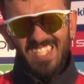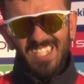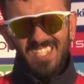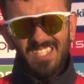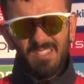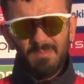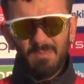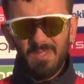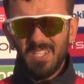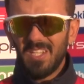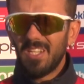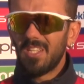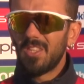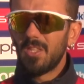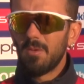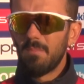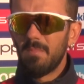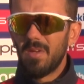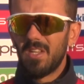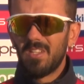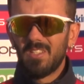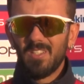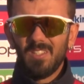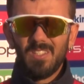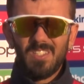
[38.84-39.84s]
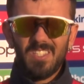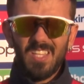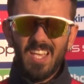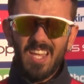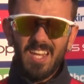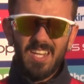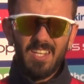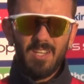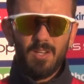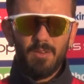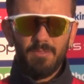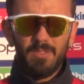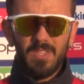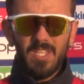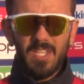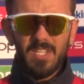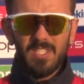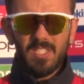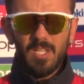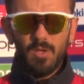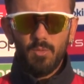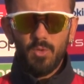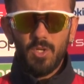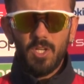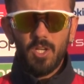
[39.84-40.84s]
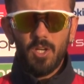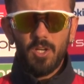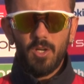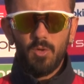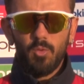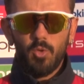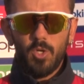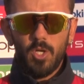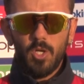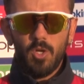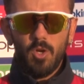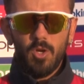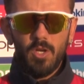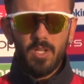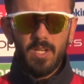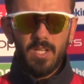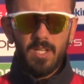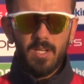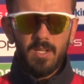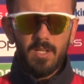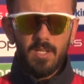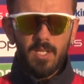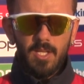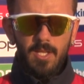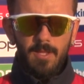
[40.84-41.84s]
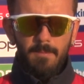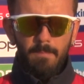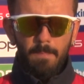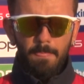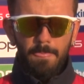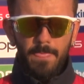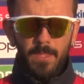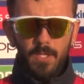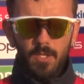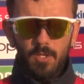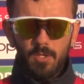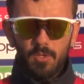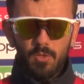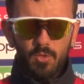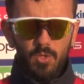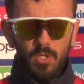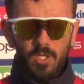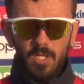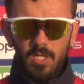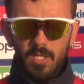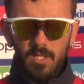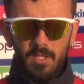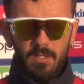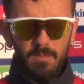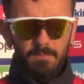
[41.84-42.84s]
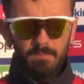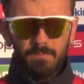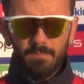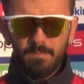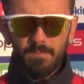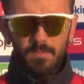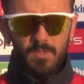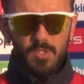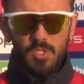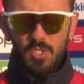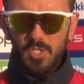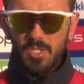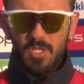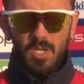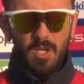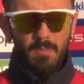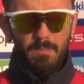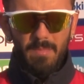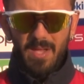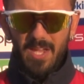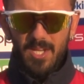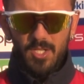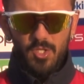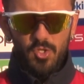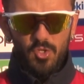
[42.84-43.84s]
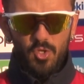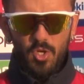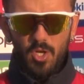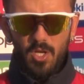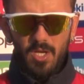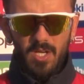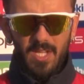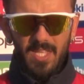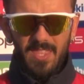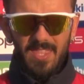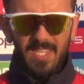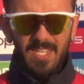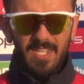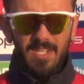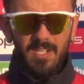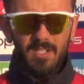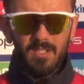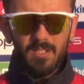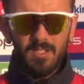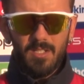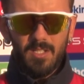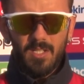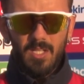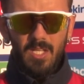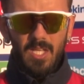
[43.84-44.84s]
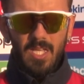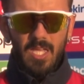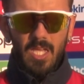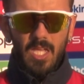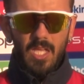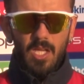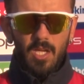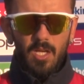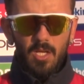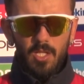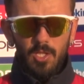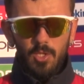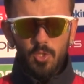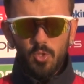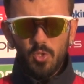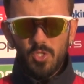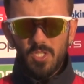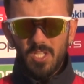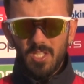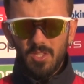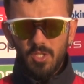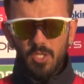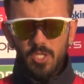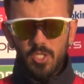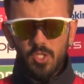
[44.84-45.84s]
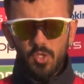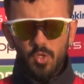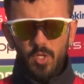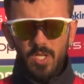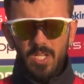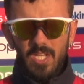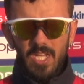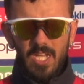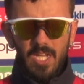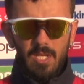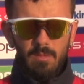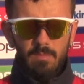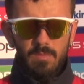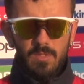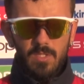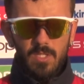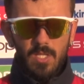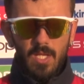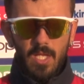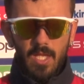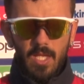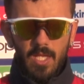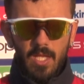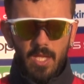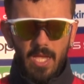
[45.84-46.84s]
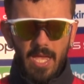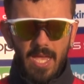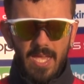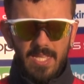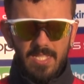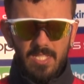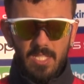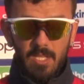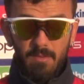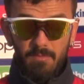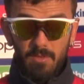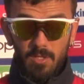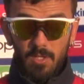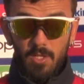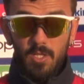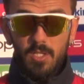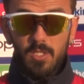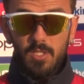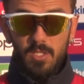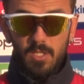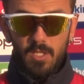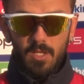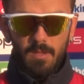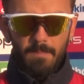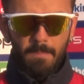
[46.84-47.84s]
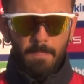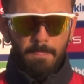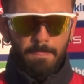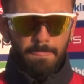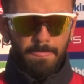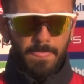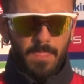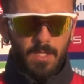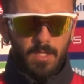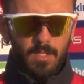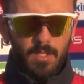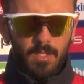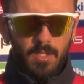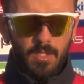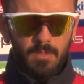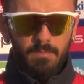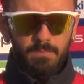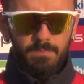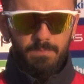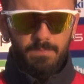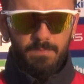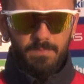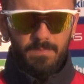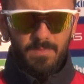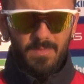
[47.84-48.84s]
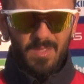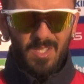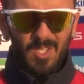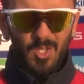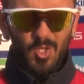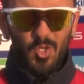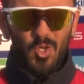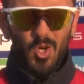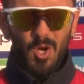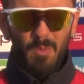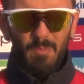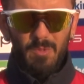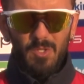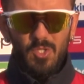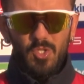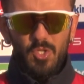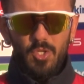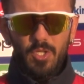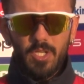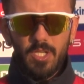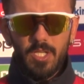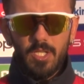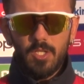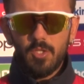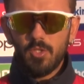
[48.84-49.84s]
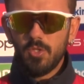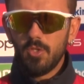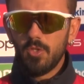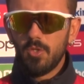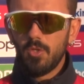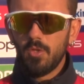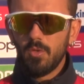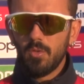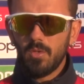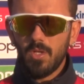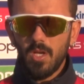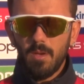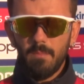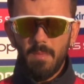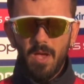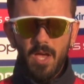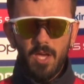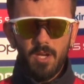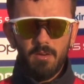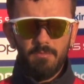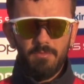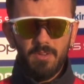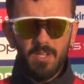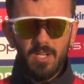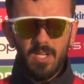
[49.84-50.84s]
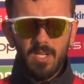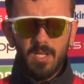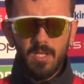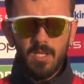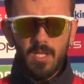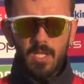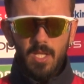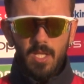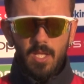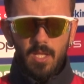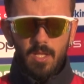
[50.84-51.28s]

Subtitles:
something in the mental side of things that we got to work on, and you know, just come back strong. I think losing these three games has given us a good opportunity to, you know, come out of it and